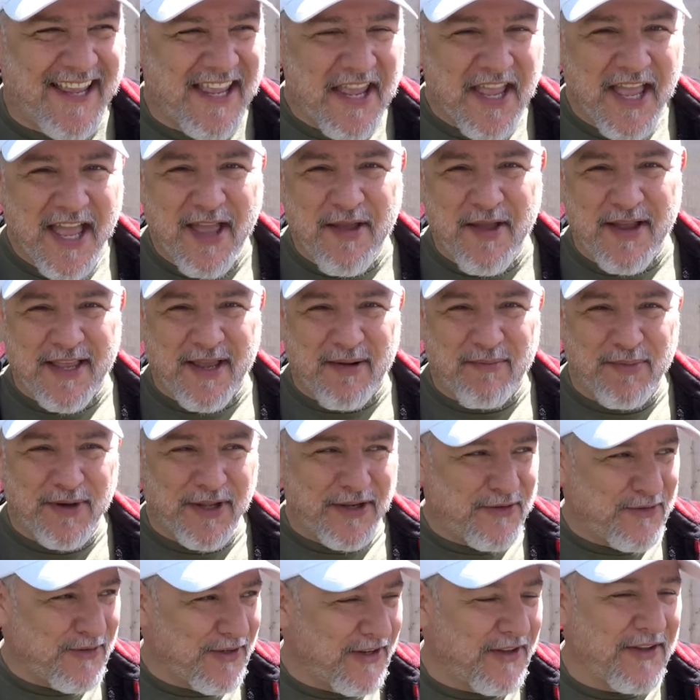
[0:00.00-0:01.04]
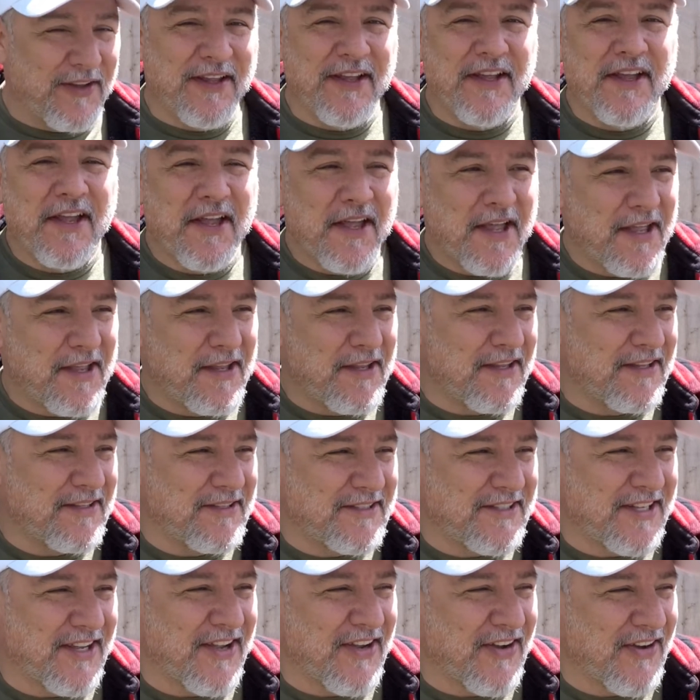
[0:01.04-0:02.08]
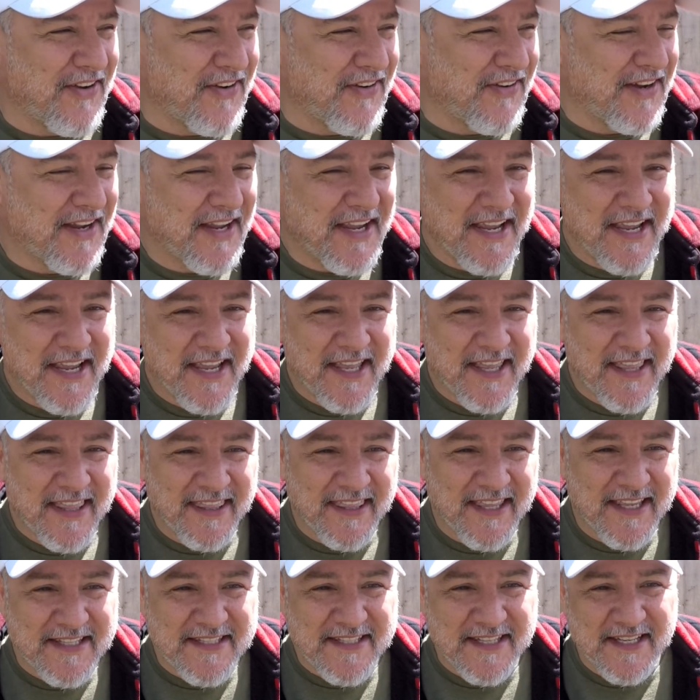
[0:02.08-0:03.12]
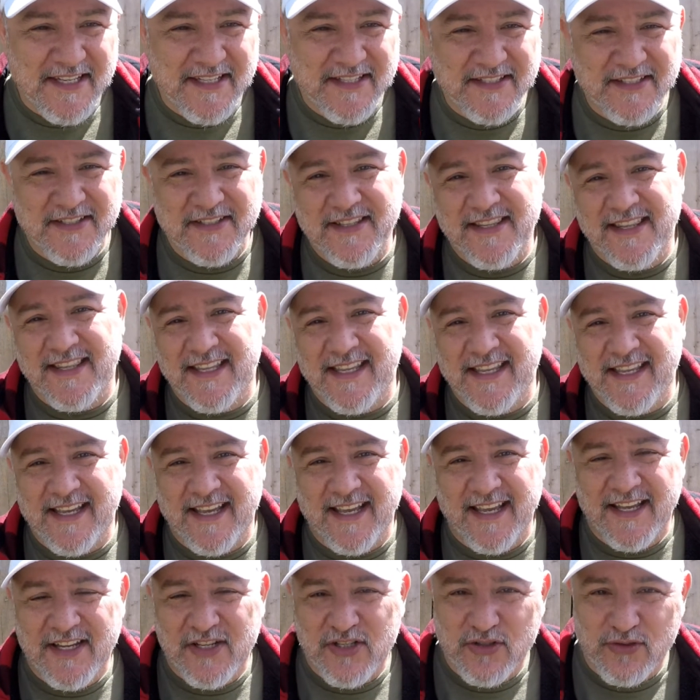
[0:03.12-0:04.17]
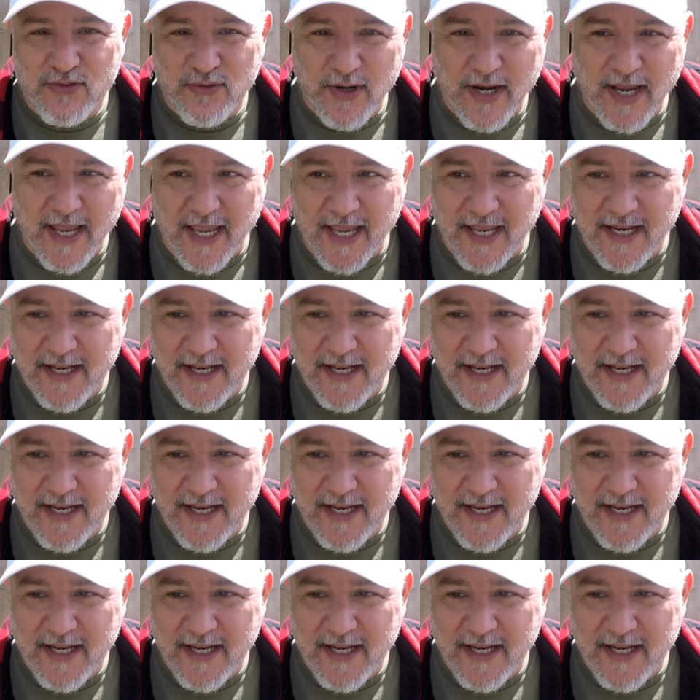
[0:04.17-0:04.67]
I got blood trail. So this is the Schrade